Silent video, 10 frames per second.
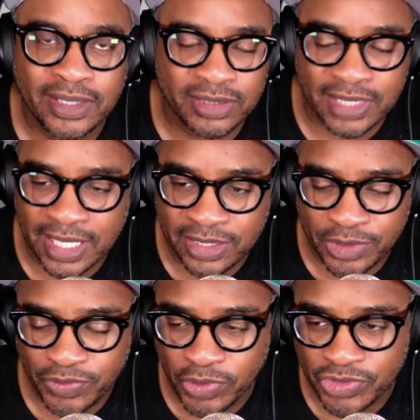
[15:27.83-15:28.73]
there's like an
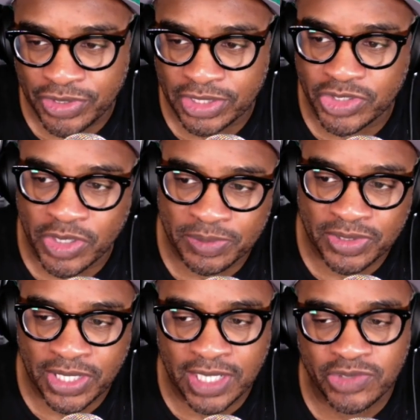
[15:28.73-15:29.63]
unfortunate
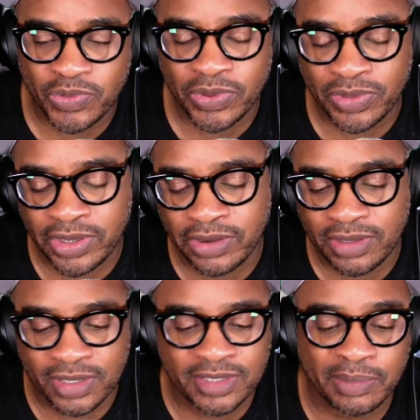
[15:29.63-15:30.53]
circumstance where there
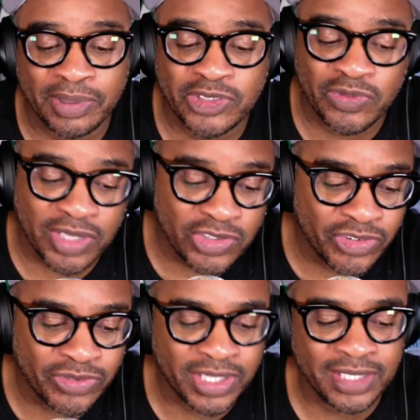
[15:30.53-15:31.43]
is a bunch of
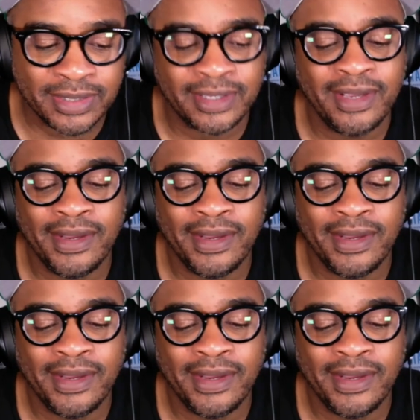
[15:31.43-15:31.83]
injuries